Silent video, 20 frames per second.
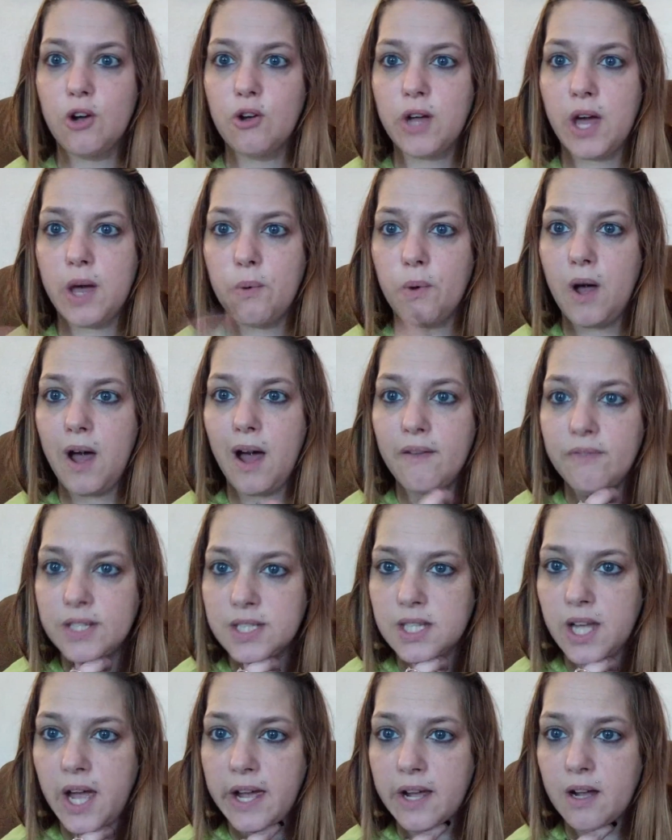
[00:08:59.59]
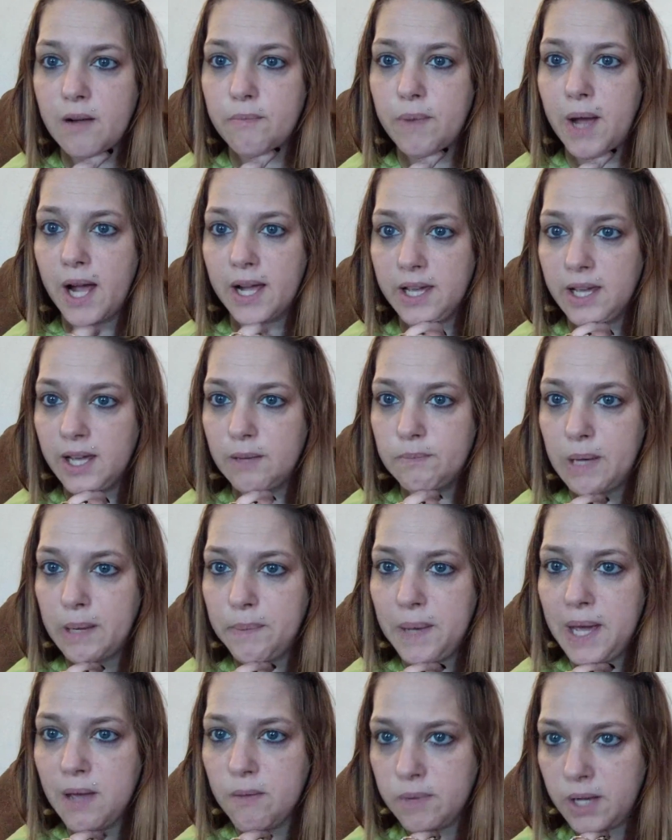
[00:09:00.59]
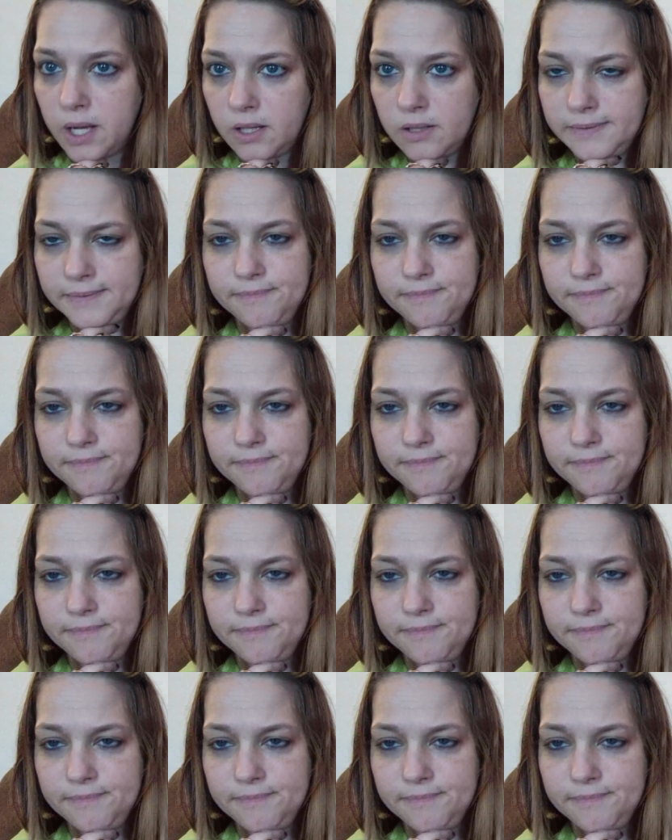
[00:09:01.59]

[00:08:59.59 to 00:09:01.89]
okay, well, have this guy come back and get my payment.